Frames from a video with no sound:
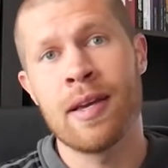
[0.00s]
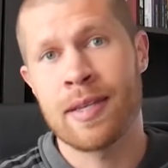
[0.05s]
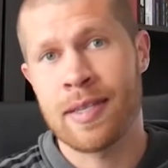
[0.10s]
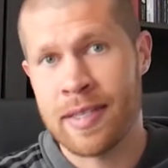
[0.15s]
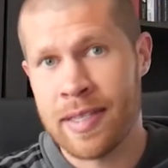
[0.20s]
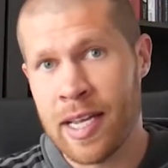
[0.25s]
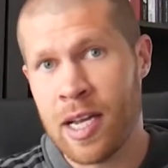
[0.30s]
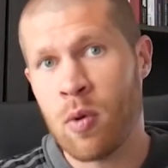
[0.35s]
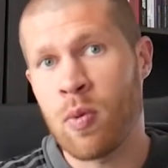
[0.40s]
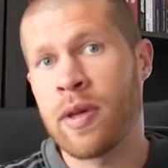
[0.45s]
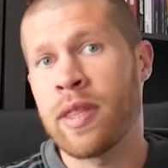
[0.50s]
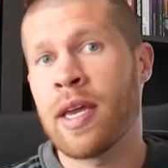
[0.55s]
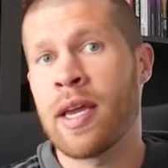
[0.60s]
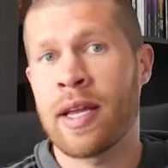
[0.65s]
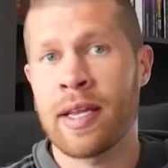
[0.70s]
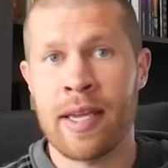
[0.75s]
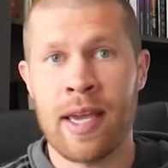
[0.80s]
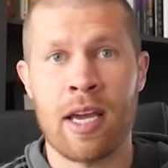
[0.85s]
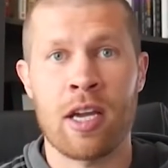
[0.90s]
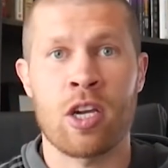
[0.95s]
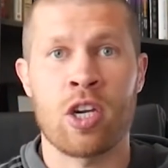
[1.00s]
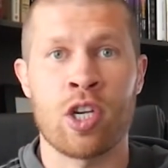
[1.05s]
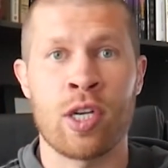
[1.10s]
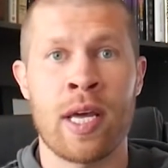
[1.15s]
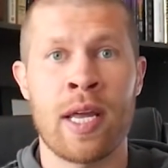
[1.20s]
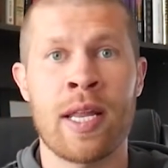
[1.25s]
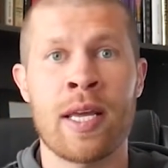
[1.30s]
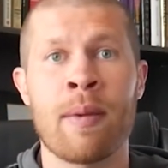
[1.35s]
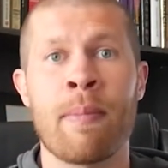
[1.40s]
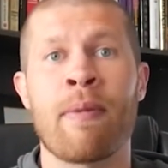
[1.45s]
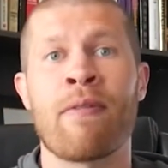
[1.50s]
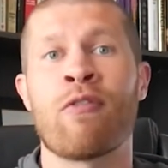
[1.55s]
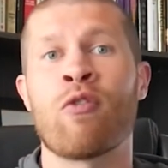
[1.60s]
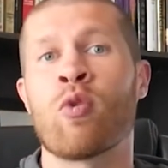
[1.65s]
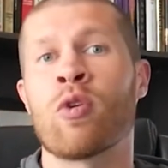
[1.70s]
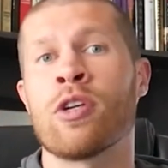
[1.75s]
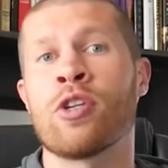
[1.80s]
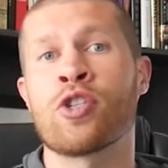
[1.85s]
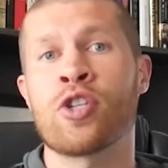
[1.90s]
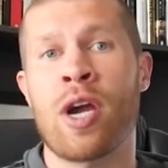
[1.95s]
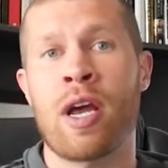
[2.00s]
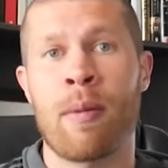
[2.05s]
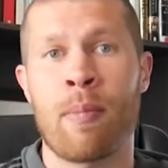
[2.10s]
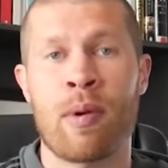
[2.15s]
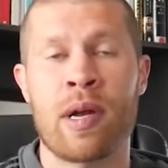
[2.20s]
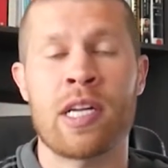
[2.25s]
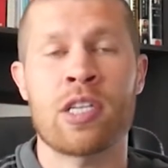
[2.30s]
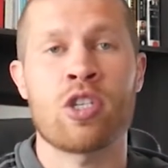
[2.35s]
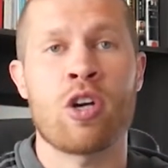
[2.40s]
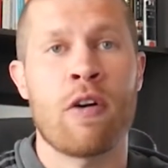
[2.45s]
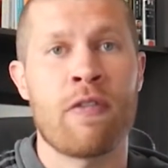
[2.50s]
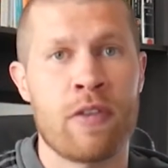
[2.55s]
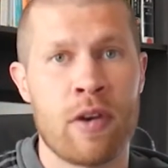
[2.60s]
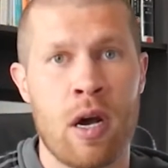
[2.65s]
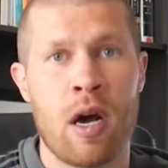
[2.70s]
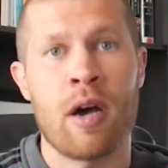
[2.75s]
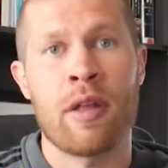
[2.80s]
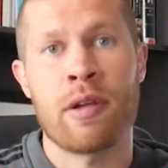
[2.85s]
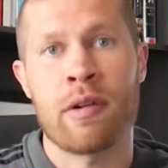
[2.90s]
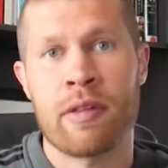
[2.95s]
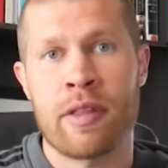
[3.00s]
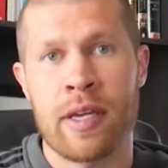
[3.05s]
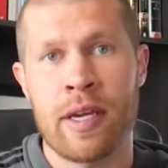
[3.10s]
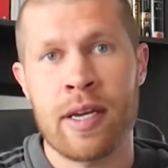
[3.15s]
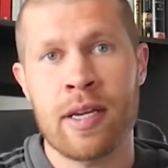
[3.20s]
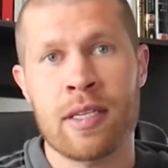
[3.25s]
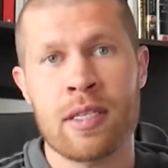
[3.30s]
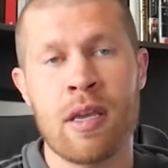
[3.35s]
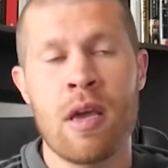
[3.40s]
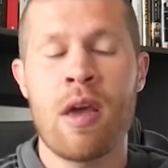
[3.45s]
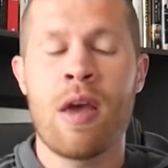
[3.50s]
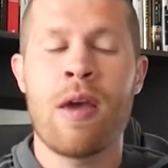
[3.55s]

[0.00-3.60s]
stick with it, and get good at it before you try to branch off into other things